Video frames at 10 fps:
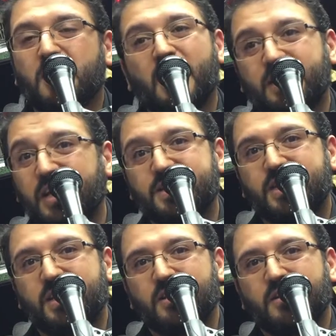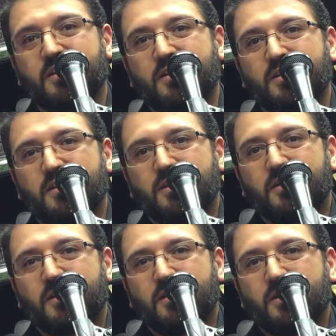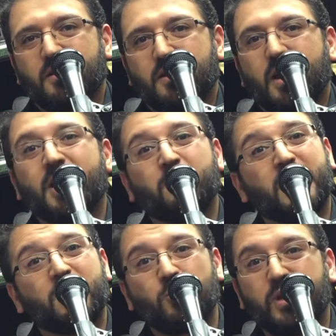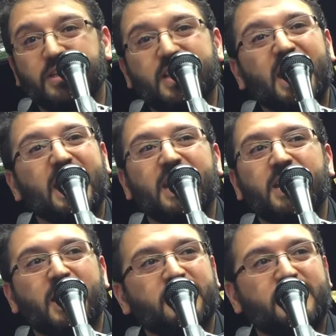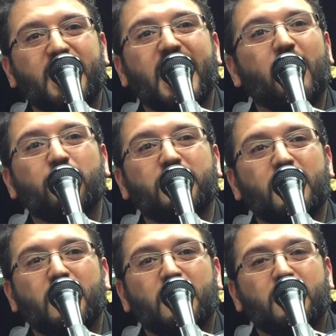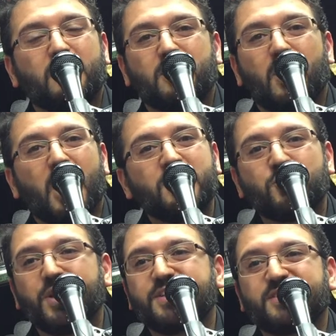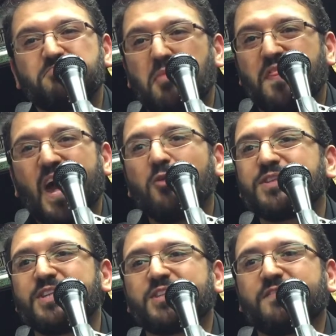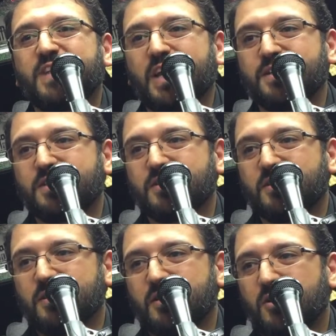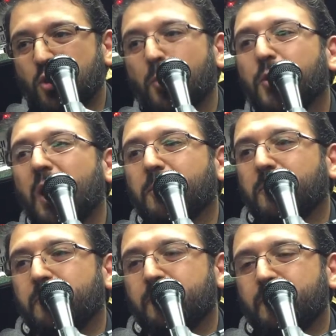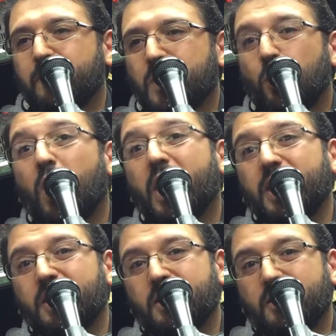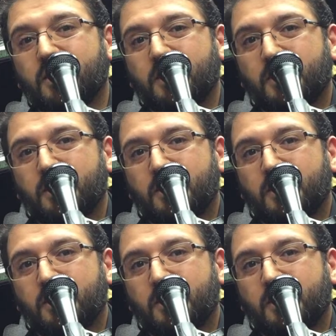Not easy. And I'm going to do it day in and day out, hundreds, thousands of days. No problem. Why?